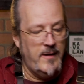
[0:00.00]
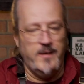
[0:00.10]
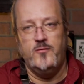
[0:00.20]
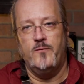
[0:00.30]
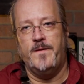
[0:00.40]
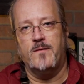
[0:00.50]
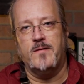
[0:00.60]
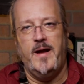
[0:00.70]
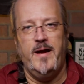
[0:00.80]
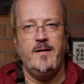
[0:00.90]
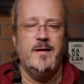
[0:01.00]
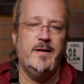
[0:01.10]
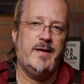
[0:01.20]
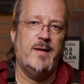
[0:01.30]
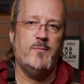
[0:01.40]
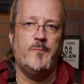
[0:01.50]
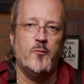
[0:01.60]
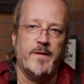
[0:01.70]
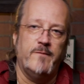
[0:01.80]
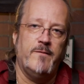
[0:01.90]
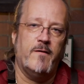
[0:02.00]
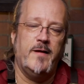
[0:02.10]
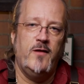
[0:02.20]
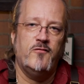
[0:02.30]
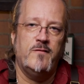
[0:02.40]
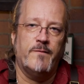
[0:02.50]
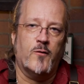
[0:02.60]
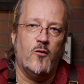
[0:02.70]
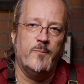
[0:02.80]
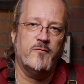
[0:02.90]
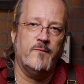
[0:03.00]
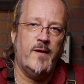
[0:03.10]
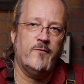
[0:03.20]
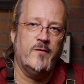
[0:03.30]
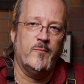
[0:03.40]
In 2008, he came up with a variation of the Corpse Reviver No.